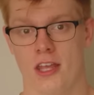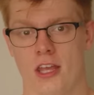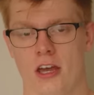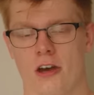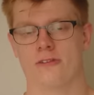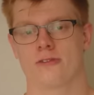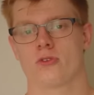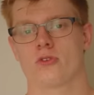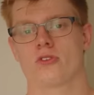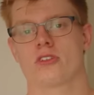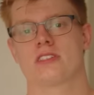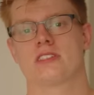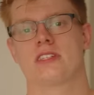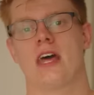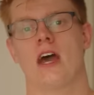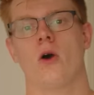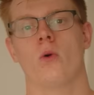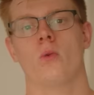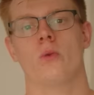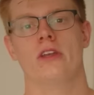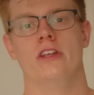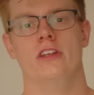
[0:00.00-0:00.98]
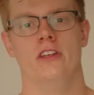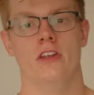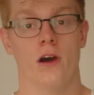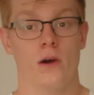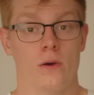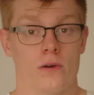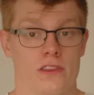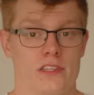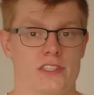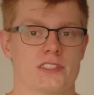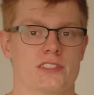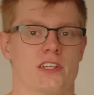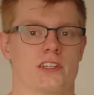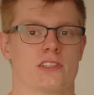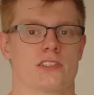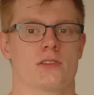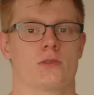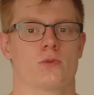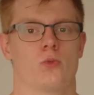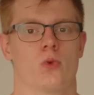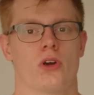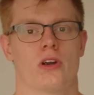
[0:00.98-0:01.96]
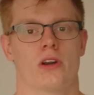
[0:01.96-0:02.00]
Of course, now we know this
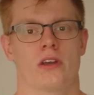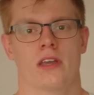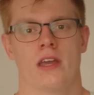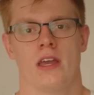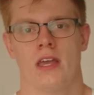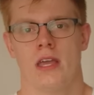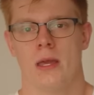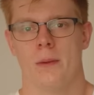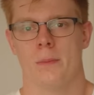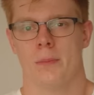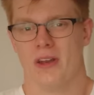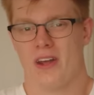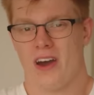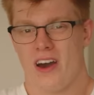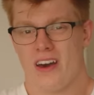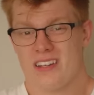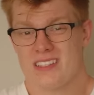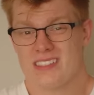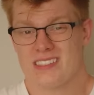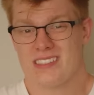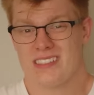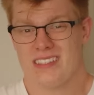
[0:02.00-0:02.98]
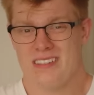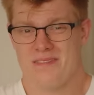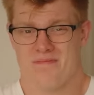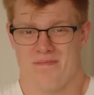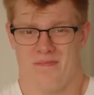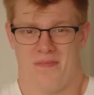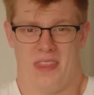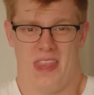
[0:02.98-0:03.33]
doesn't work, but honestly,